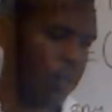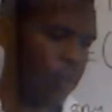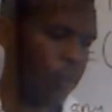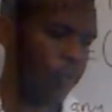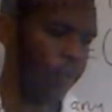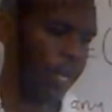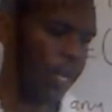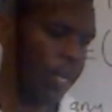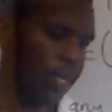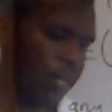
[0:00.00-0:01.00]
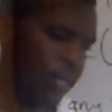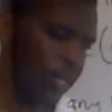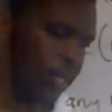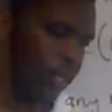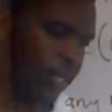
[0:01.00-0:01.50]
all over
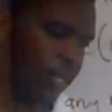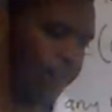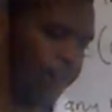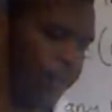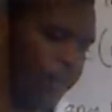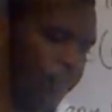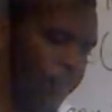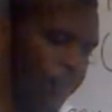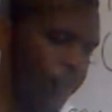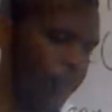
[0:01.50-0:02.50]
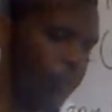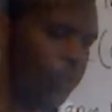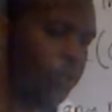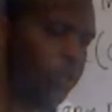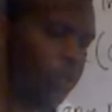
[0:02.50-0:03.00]
the 5th root